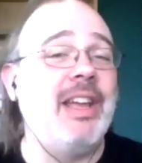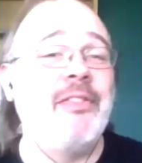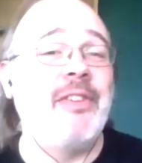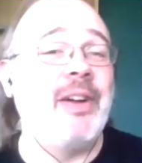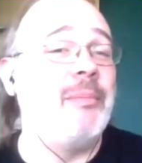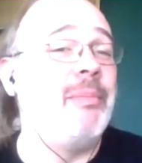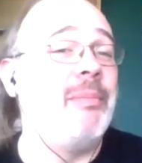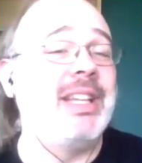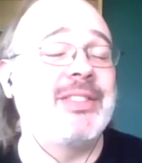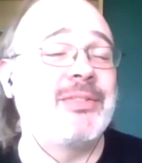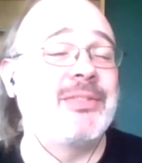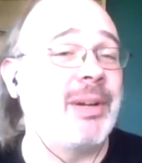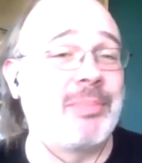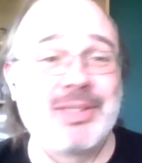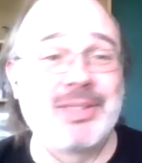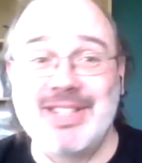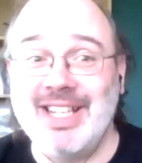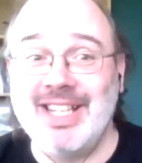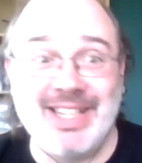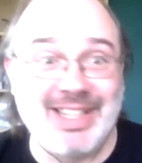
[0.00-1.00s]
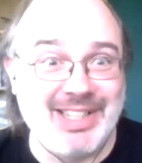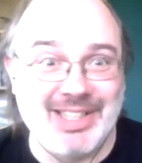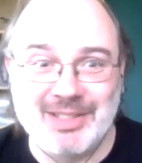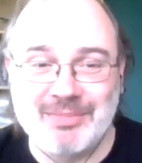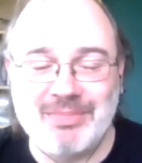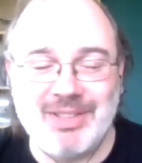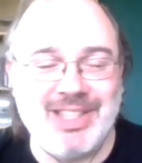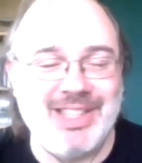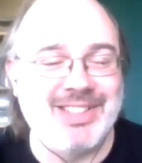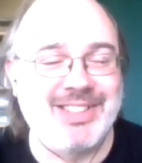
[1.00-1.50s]
I'm misrepresenting this,
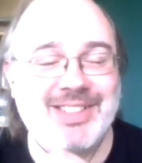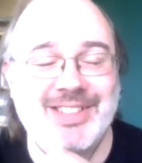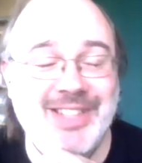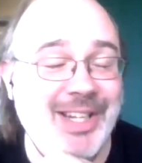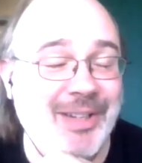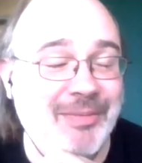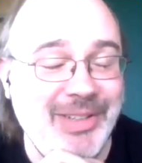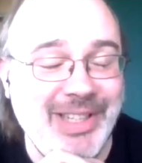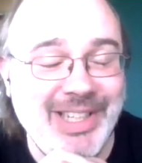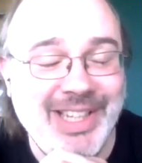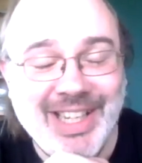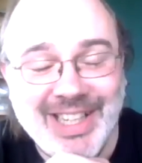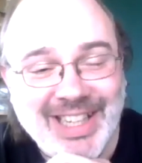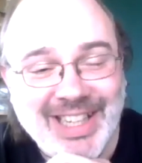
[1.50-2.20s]
please stop me.